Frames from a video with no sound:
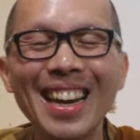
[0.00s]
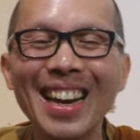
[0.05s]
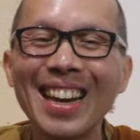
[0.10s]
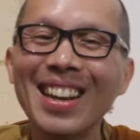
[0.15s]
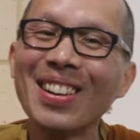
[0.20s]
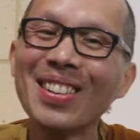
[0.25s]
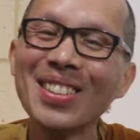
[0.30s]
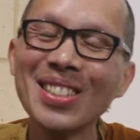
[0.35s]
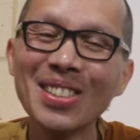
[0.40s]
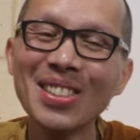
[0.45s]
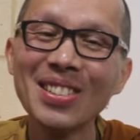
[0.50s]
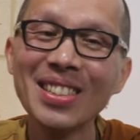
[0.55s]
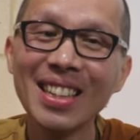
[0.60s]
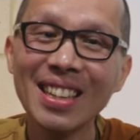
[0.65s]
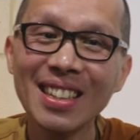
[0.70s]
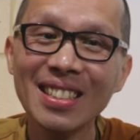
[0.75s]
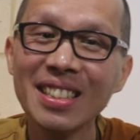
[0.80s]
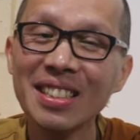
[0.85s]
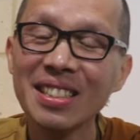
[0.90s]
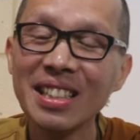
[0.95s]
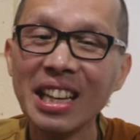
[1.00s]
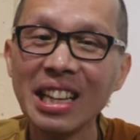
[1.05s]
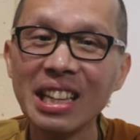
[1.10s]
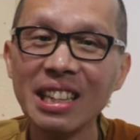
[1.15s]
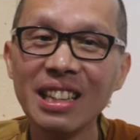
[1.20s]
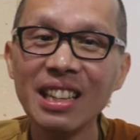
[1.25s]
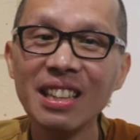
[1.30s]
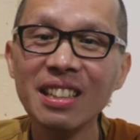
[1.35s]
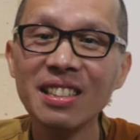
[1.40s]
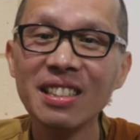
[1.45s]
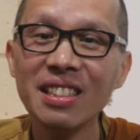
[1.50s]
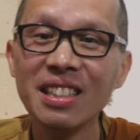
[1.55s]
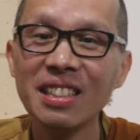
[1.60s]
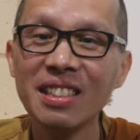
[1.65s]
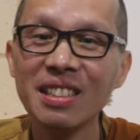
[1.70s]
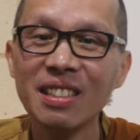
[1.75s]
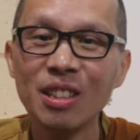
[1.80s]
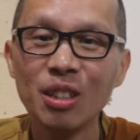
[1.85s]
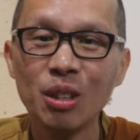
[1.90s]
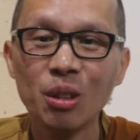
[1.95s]
And also, yeah, just take it
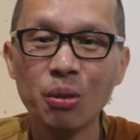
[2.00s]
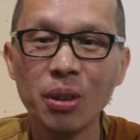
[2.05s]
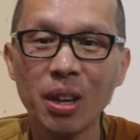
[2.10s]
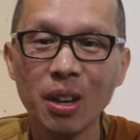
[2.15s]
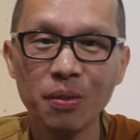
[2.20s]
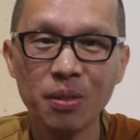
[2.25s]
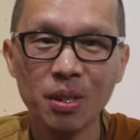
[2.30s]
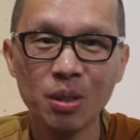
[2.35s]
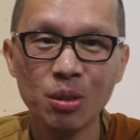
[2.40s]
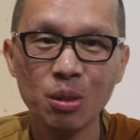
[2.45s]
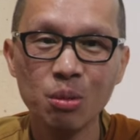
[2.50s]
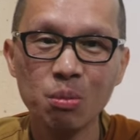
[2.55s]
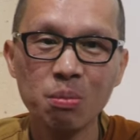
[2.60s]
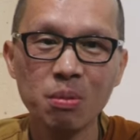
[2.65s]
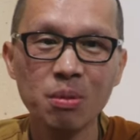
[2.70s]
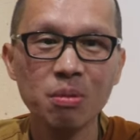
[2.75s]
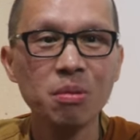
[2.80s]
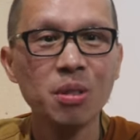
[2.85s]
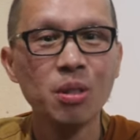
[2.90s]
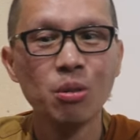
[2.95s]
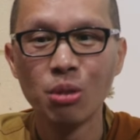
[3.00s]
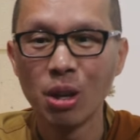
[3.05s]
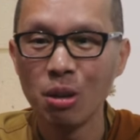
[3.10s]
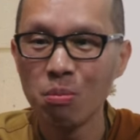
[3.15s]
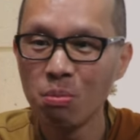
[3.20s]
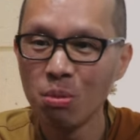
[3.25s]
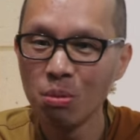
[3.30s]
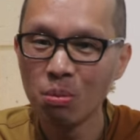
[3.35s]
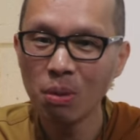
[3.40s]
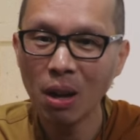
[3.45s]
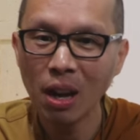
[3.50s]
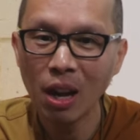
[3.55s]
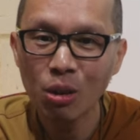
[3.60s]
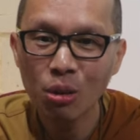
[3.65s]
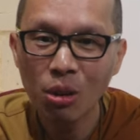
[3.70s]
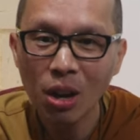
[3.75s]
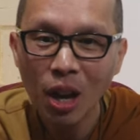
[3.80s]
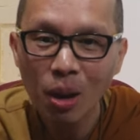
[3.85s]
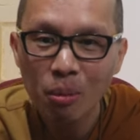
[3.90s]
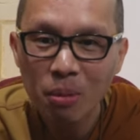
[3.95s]
easy. You know, we have a great group. I
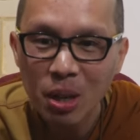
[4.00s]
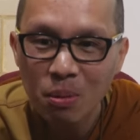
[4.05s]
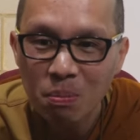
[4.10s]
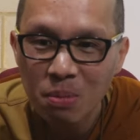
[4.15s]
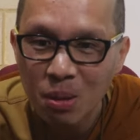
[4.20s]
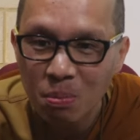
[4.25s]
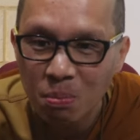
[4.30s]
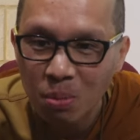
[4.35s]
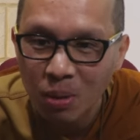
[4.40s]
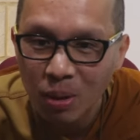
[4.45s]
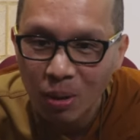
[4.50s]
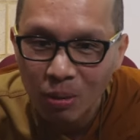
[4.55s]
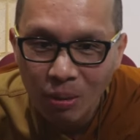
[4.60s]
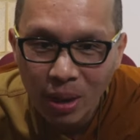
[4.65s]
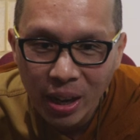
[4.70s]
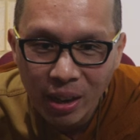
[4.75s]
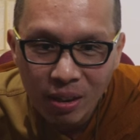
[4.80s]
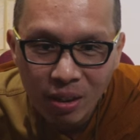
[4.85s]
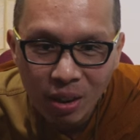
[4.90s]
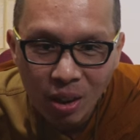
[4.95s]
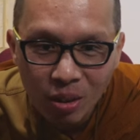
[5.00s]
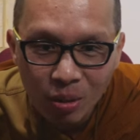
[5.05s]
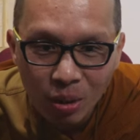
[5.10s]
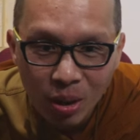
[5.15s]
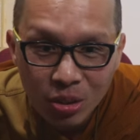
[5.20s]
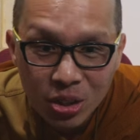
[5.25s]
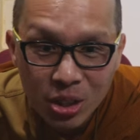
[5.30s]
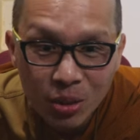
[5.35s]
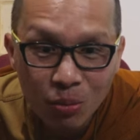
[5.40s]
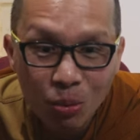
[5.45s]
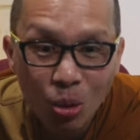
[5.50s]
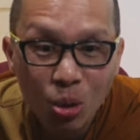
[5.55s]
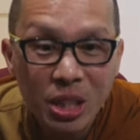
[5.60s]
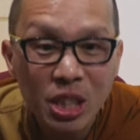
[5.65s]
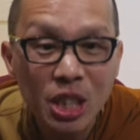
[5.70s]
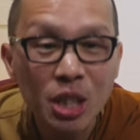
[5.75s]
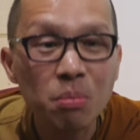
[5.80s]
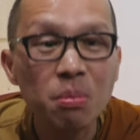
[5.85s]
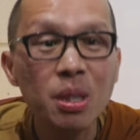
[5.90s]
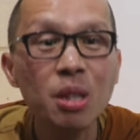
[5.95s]
don't know how many people are right on. It's
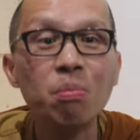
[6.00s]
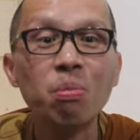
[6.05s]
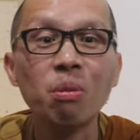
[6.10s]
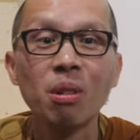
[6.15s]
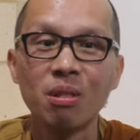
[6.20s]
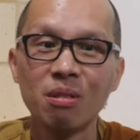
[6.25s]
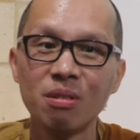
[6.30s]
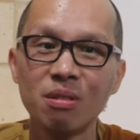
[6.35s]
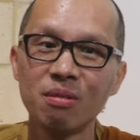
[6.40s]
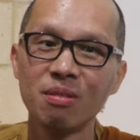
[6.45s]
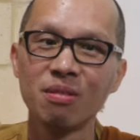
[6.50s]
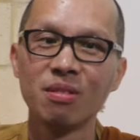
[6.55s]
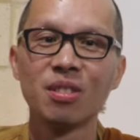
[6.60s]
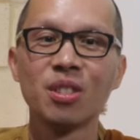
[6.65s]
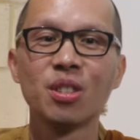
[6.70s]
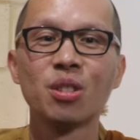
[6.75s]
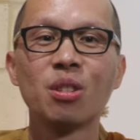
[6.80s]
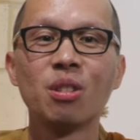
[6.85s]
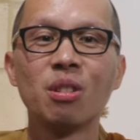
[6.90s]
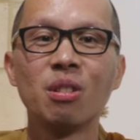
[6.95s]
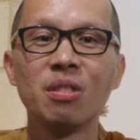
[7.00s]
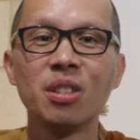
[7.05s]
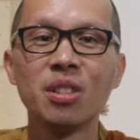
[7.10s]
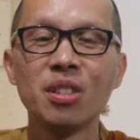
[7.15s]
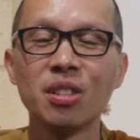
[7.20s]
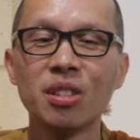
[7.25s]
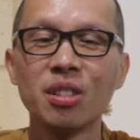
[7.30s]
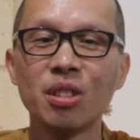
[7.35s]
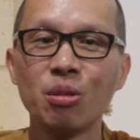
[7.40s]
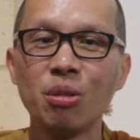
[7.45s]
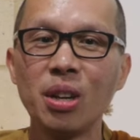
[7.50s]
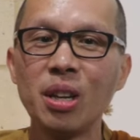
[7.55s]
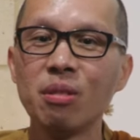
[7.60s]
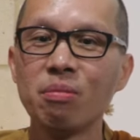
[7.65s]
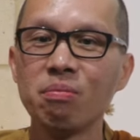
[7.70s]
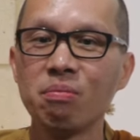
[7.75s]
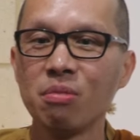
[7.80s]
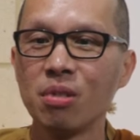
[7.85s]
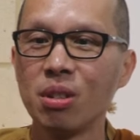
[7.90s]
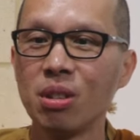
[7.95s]
14 people. So this is a
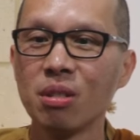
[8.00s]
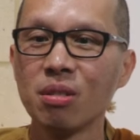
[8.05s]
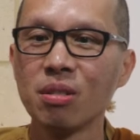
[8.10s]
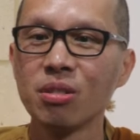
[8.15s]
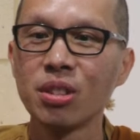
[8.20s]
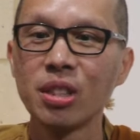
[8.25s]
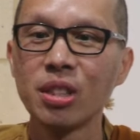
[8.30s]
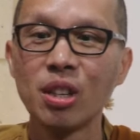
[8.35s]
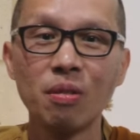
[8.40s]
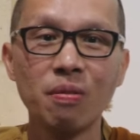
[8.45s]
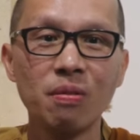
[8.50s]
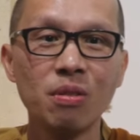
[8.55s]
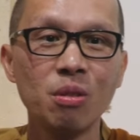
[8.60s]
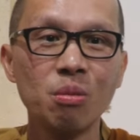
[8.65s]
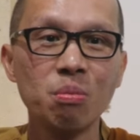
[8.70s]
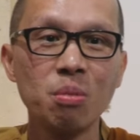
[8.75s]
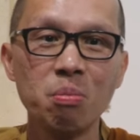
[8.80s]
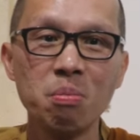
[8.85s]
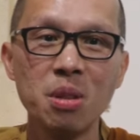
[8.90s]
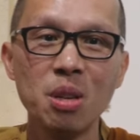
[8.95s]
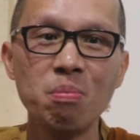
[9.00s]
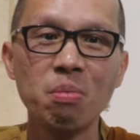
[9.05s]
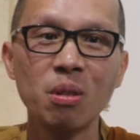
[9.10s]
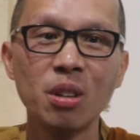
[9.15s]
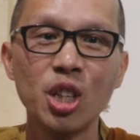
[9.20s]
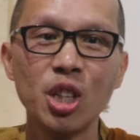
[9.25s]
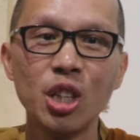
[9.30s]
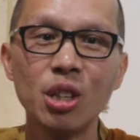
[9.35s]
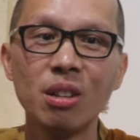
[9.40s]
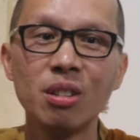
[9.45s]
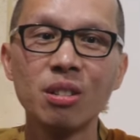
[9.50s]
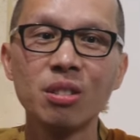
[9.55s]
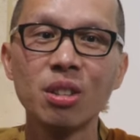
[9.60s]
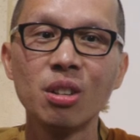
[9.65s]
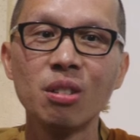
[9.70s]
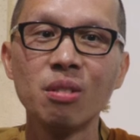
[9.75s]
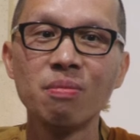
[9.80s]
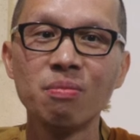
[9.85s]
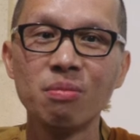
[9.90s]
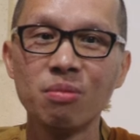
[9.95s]
great, you know, set of group of people here.
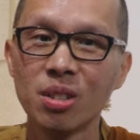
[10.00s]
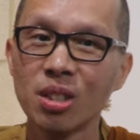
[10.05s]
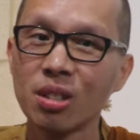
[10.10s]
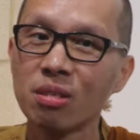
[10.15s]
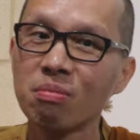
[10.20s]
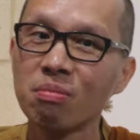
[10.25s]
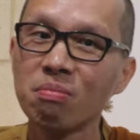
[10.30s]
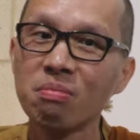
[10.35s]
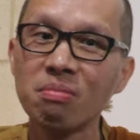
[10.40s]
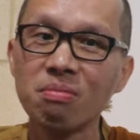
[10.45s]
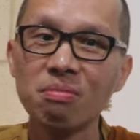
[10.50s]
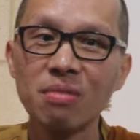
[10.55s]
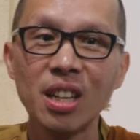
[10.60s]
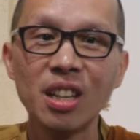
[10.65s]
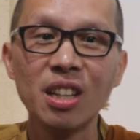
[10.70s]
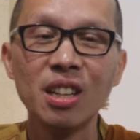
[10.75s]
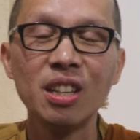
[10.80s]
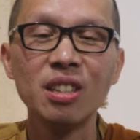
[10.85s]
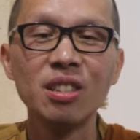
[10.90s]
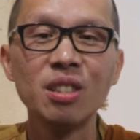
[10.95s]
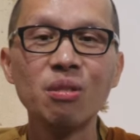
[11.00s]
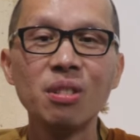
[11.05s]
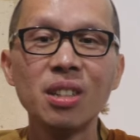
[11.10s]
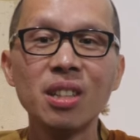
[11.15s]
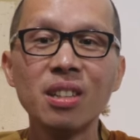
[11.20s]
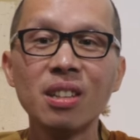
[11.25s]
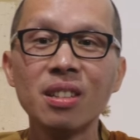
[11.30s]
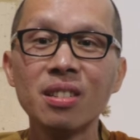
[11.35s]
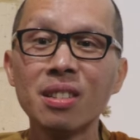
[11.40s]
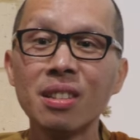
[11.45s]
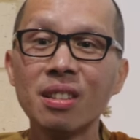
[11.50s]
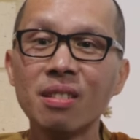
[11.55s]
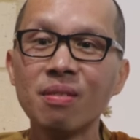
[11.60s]
So just take it easy with this.